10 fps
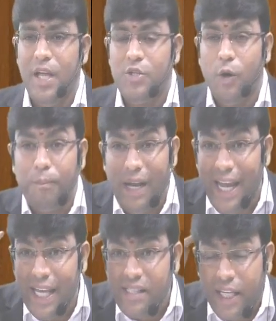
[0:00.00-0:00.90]
So
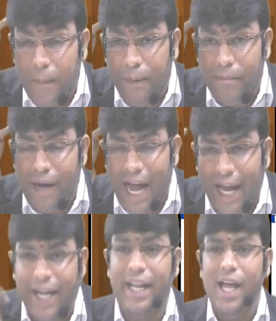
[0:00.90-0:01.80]
please keep in
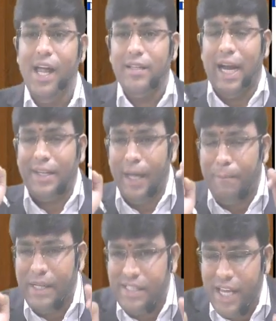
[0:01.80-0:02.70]
mind that
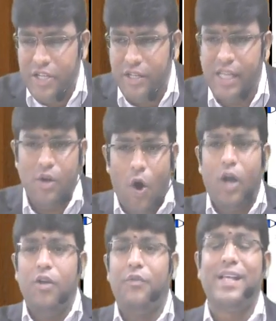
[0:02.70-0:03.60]
depreciation is
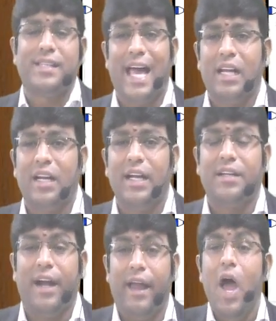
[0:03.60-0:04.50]
always
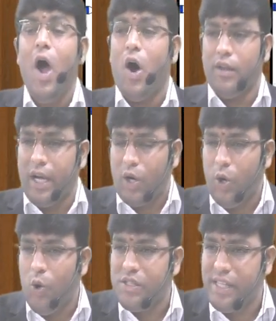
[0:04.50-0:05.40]
calculated on the
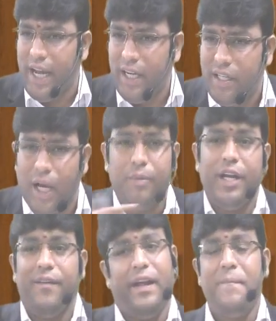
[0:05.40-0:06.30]
closing
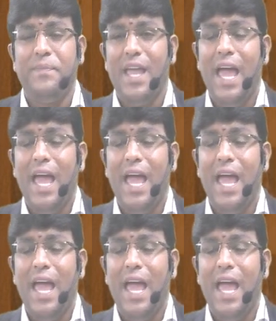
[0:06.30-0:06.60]
WDV.